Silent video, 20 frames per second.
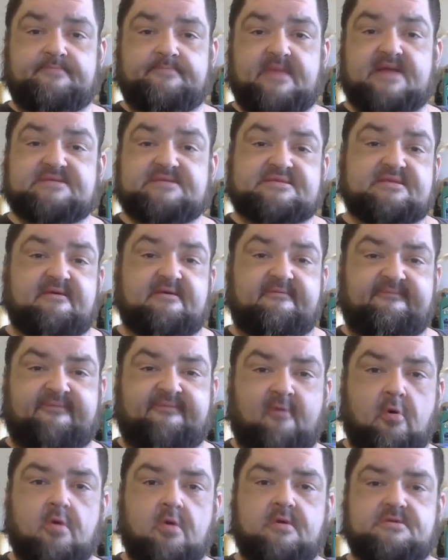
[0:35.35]
It's
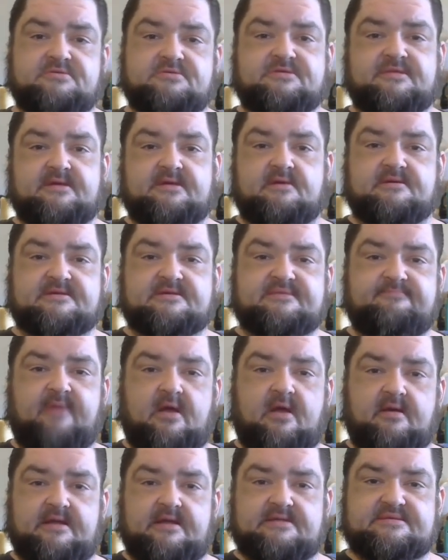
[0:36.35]
foreign to their
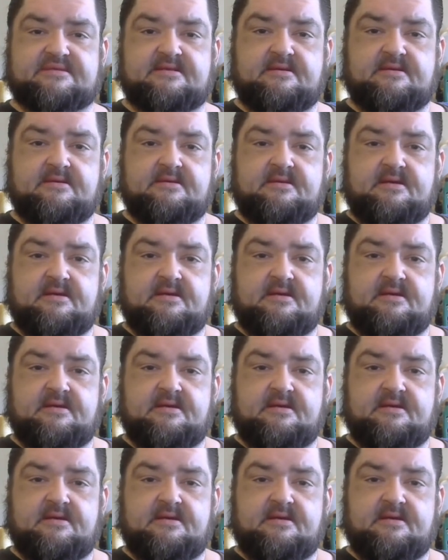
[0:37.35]
experience.